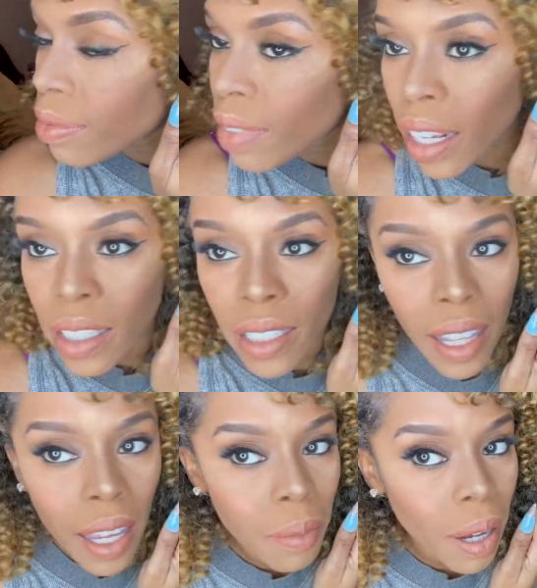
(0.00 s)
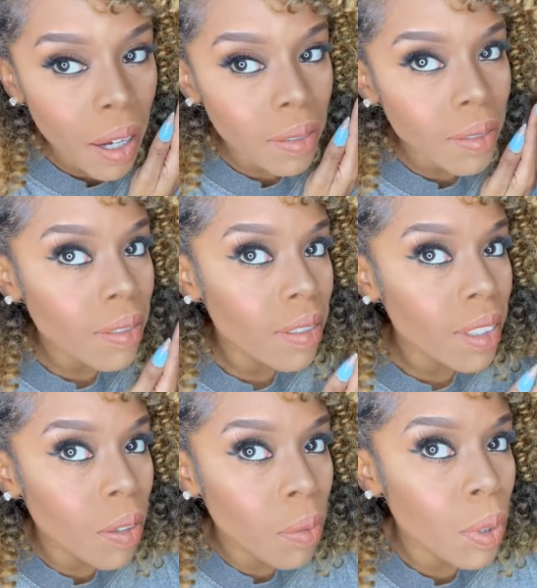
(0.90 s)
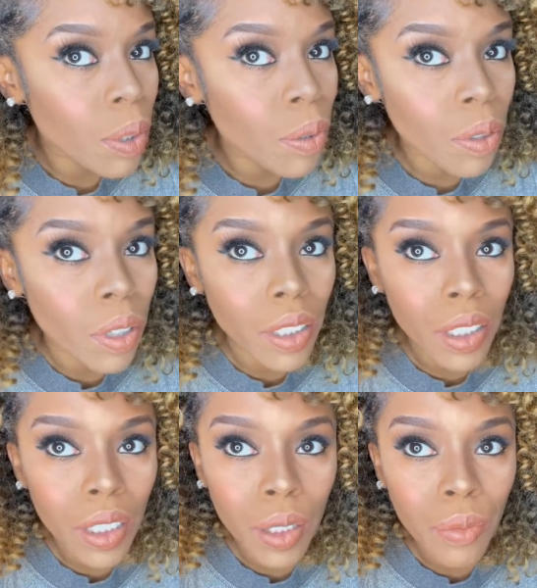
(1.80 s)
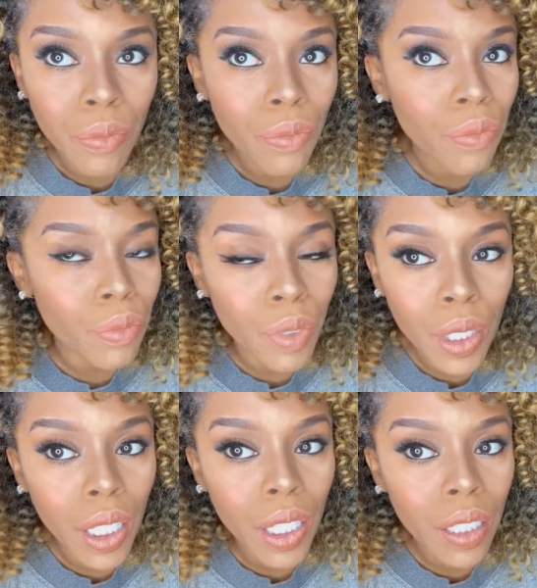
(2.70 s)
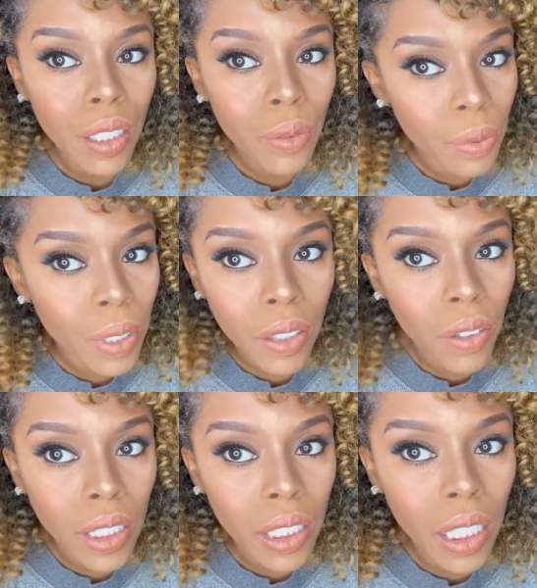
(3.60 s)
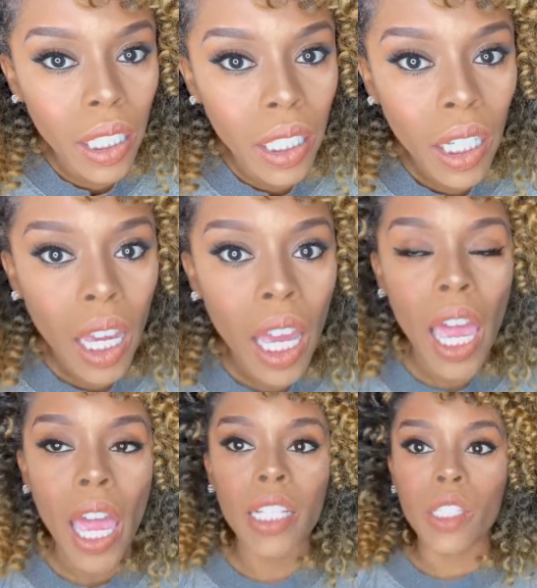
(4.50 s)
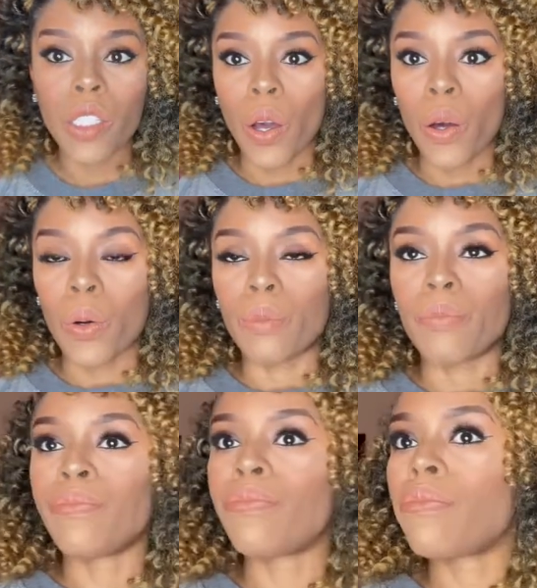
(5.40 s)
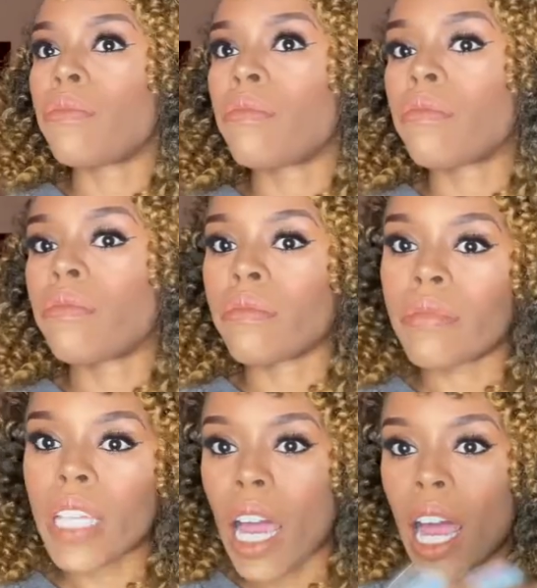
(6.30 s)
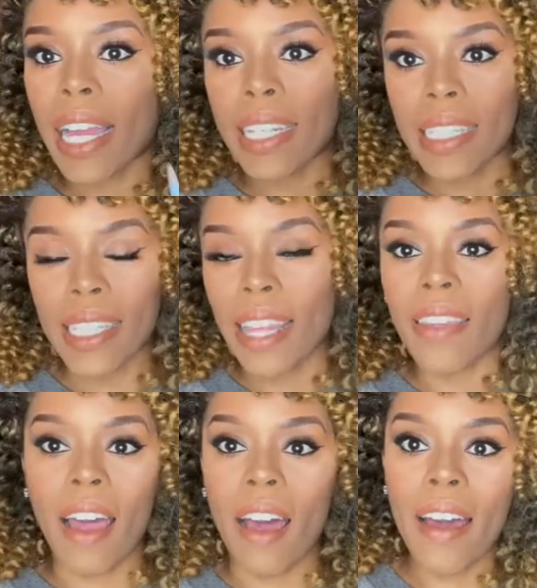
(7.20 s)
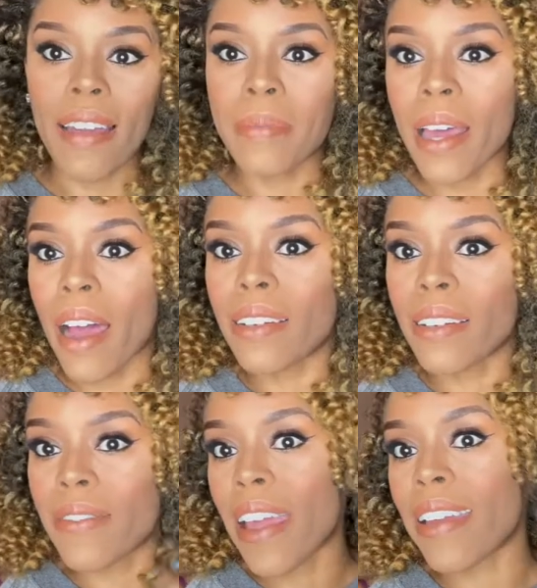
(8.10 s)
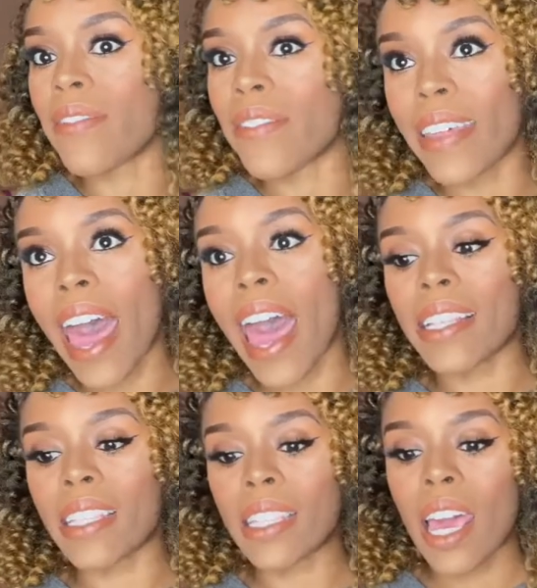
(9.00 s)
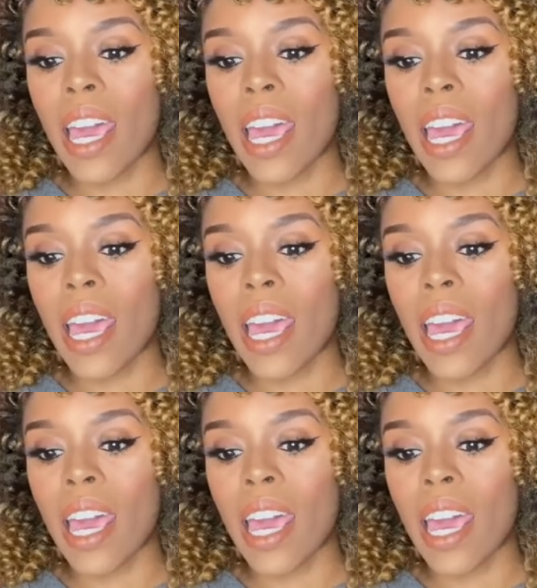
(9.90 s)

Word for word: it just came out looking real crusty, really crusty. And so I can say that I am not a fan of that.